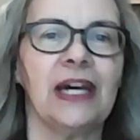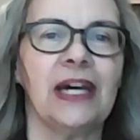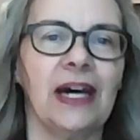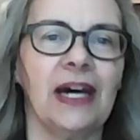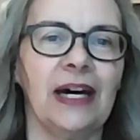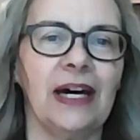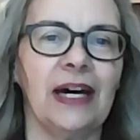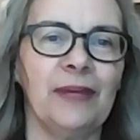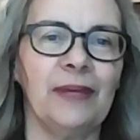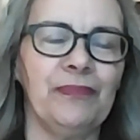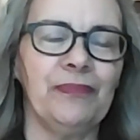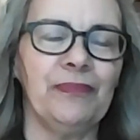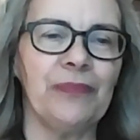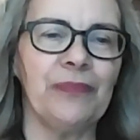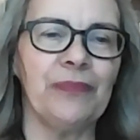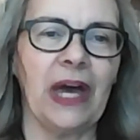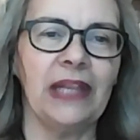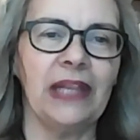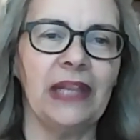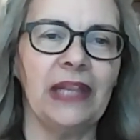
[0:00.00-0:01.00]

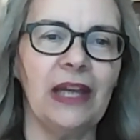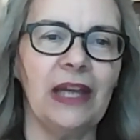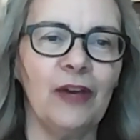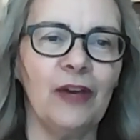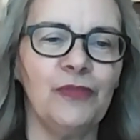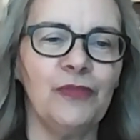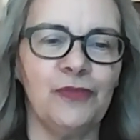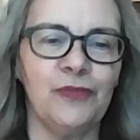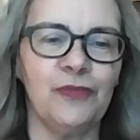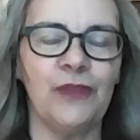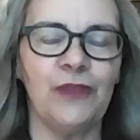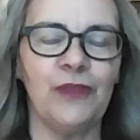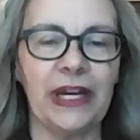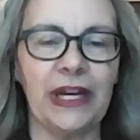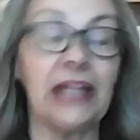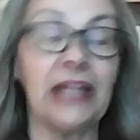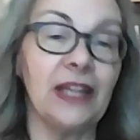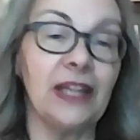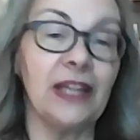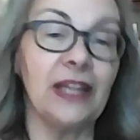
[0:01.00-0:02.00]
I love
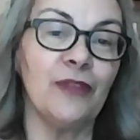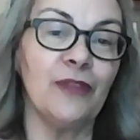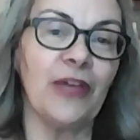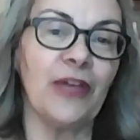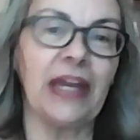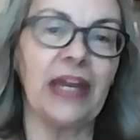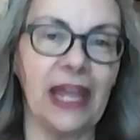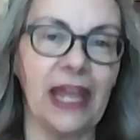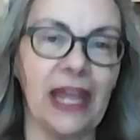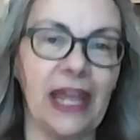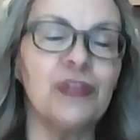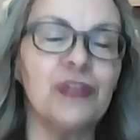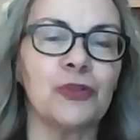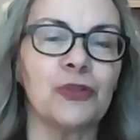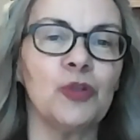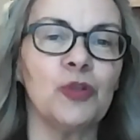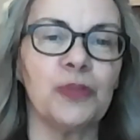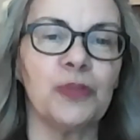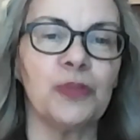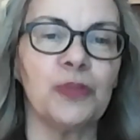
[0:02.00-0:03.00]
that age
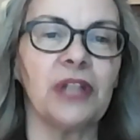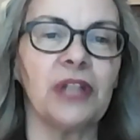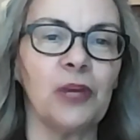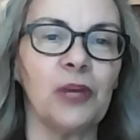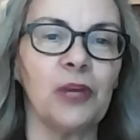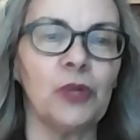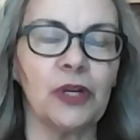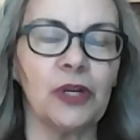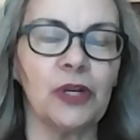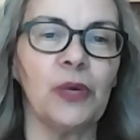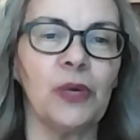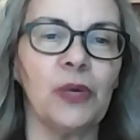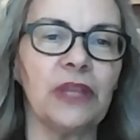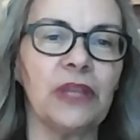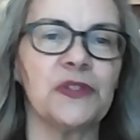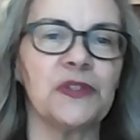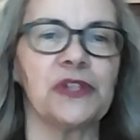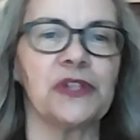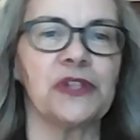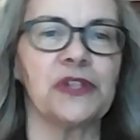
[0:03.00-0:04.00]
group that I work with.
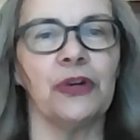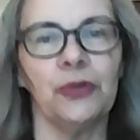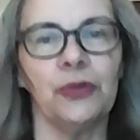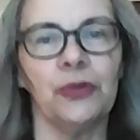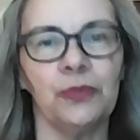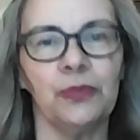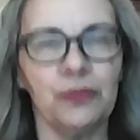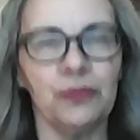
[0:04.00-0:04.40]
So,